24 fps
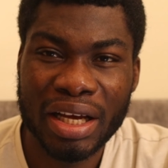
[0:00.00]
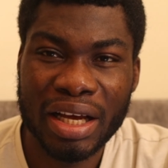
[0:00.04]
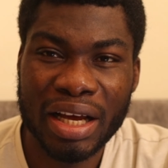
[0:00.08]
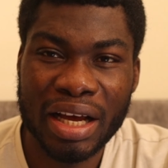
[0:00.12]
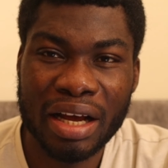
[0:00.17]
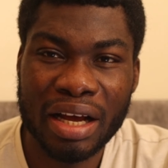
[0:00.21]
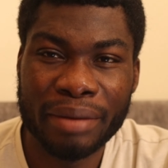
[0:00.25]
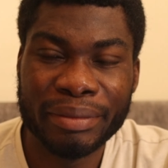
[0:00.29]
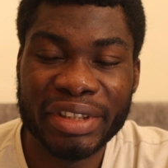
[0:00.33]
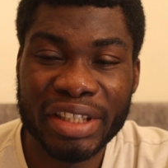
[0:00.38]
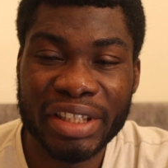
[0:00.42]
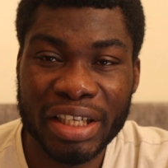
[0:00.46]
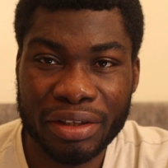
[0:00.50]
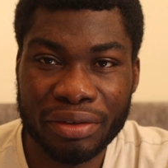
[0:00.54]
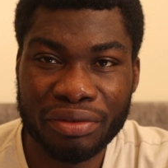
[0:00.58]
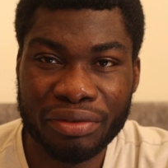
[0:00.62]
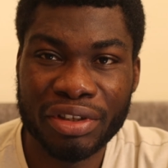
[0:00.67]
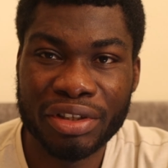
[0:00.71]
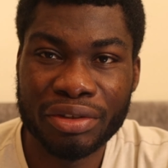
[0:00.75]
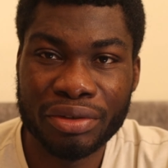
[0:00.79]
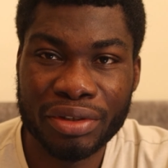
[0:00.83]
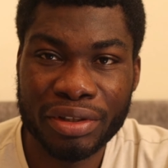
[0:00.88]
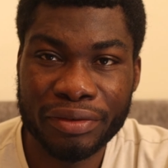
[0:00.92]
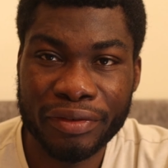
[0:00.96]
turn on
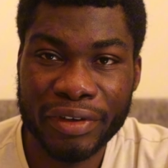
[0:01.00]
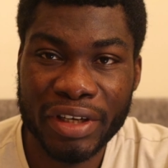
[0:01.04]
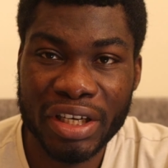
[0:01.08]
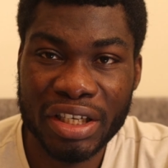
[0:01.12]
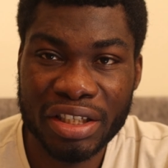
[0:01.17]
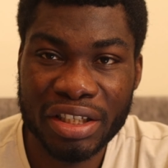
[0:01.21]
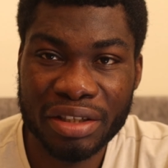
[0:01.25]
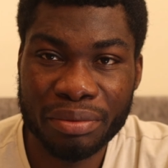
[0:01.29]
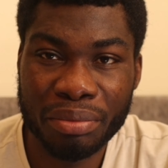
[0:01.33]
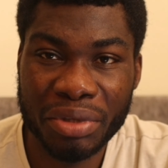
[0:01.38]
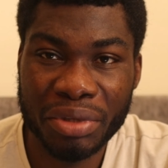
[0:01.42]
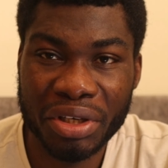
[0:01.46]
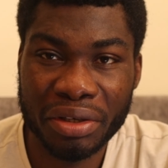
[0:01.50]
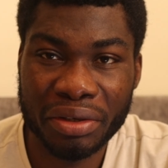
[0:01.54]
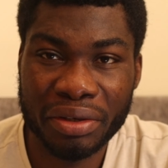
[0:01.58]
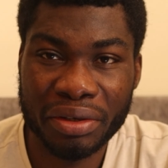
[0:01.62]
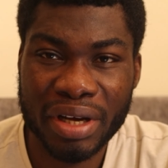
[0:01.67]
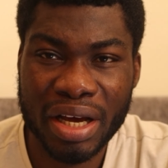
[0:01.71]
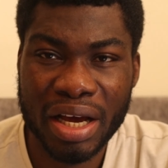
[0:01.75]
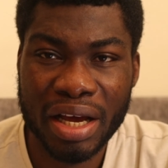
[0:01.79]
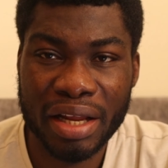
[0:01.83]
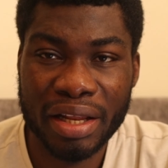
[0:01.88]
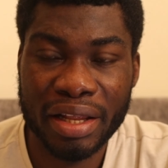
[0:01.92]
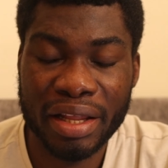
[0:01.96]
the notification
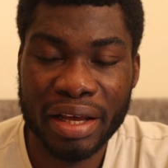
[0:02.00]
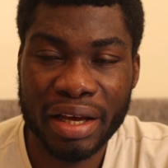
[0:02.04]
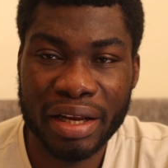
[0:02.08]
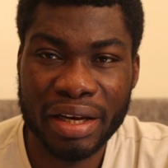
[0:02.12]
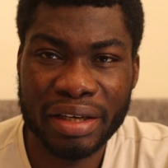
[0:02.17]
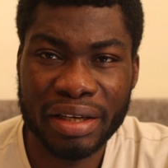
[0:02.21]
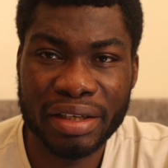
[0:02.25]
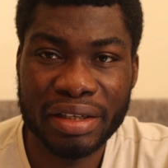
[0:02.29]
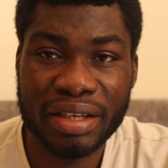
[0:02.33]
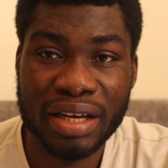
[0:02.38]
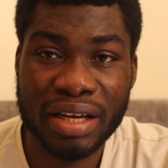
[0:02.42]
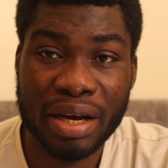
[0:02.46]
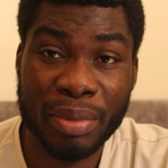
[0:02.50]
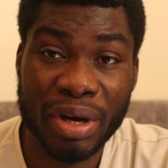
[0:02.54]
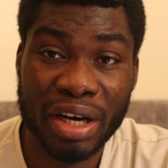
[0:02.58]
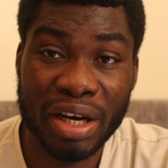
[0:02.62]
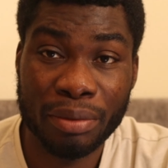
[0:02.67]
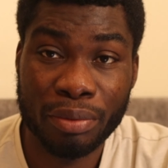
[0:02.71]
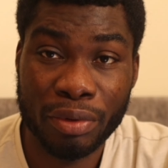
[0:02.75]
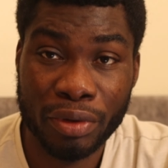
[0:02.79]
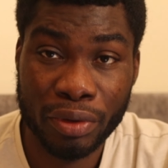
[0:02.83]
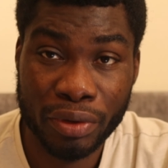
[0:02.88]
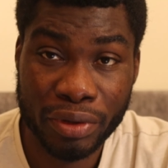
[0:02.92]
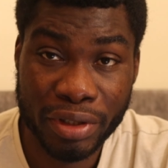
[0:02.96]
bell, and then anytime I
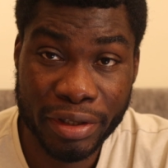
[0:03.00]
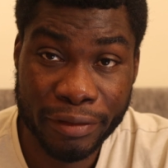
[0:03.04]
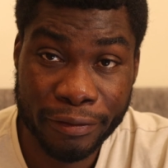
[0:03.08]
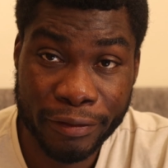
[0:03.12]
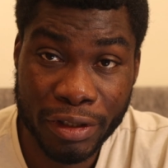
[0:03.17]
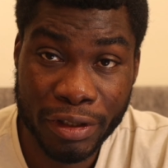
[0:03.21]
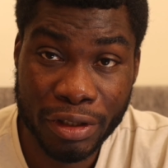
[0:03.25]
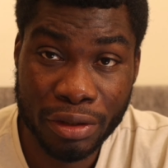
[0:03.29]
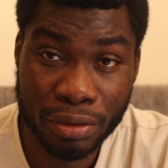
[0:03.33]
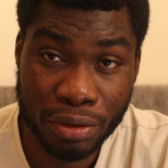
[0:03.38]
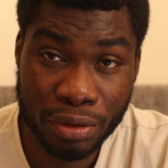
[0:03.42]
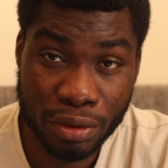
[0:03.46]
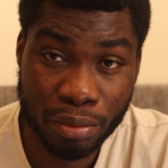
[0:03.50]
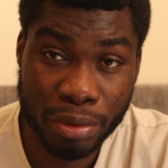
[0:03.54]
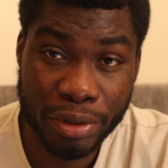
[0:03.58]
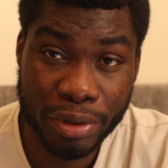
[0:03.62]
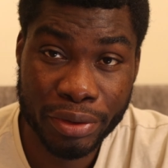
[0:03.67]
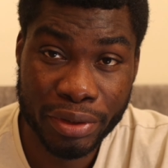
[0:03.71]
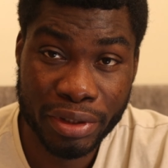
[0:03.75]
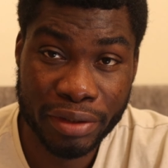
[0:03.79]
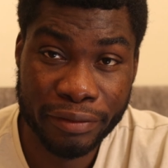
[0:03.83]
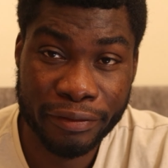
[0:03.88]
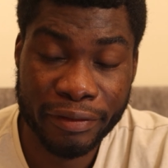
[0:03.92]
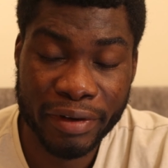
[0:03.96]
upload a video you'll be
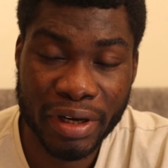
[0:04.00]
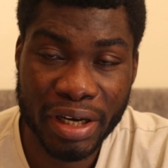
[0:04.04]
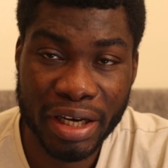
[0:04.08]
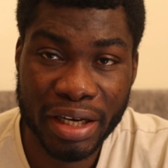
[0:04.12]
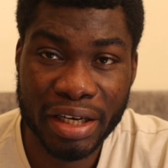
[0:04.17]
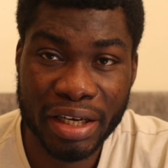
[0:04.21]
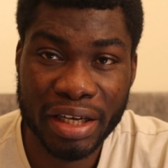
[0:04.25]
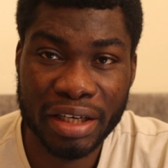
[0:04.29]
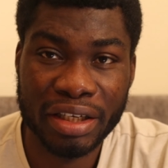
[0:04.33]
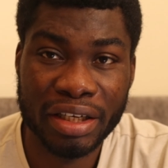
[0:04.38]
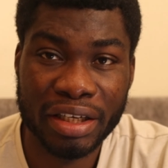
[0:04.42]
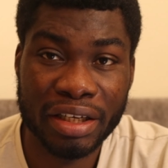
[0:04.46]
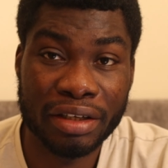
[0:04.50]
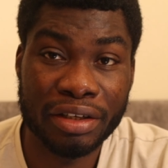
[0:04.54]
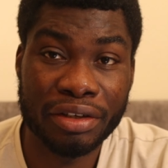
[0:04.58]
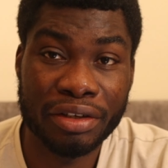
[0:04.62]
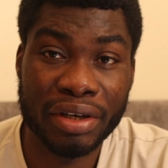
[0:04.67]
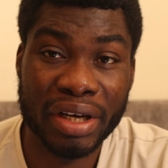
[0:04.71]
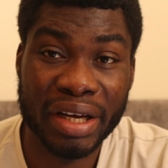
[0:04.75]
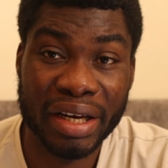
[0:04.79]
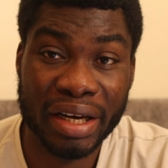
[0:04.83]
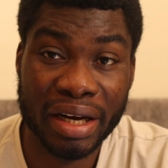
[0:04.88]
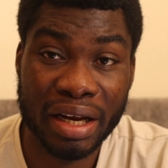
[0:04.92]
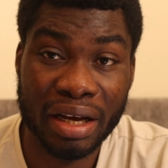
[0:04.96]
notified, and then you
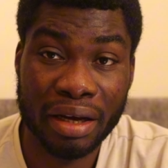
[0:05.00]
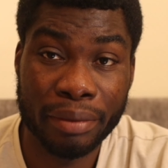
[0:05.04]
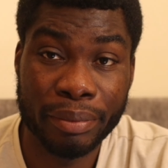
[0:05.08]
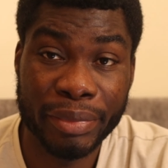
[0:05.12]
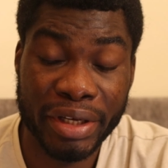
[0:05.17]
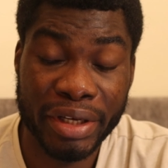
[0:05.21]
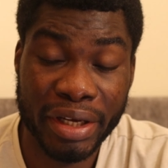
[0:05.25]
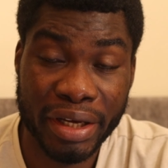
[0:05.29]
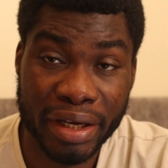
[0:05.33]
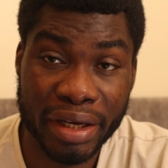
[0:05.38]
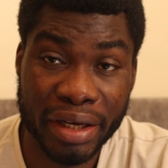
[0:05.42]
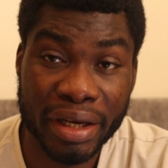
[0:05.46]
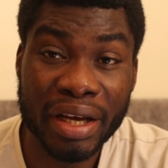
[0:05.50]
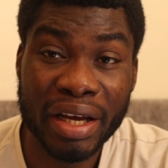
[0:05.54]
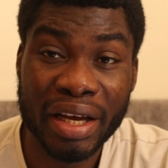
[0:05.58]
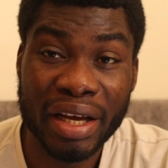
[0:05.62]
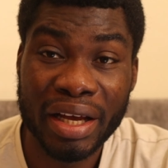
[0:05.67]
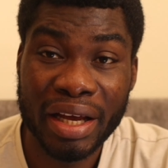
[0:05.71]
can come here